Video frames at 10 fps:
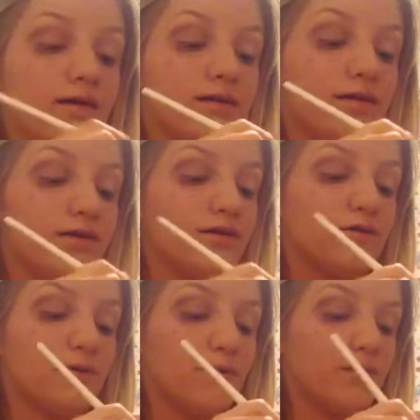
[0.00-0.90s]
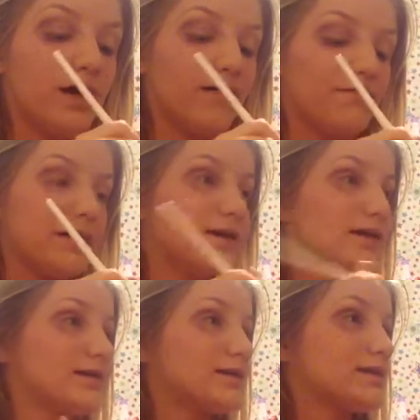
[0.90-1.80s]
You know the whole. I have like
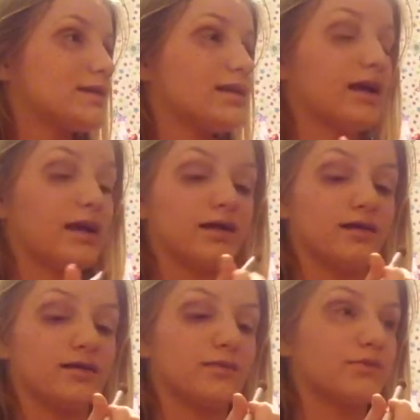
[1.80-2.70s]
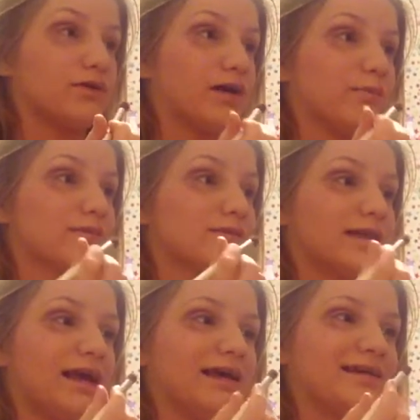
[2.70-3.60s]
like subscribers
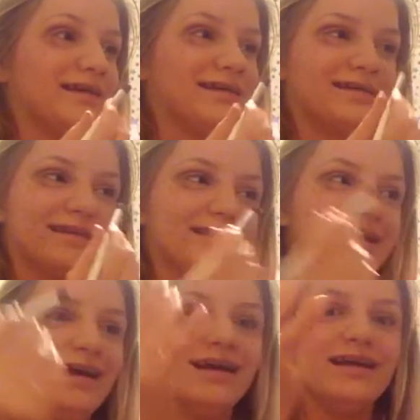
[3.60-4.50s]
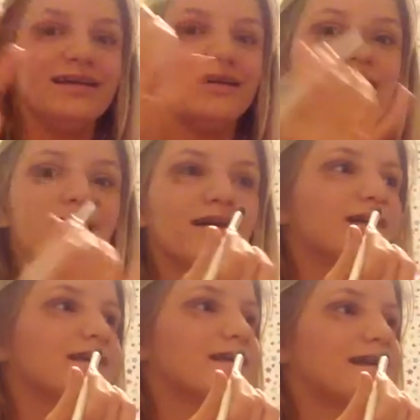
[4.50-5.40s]
that I can hear this. You gotta look into the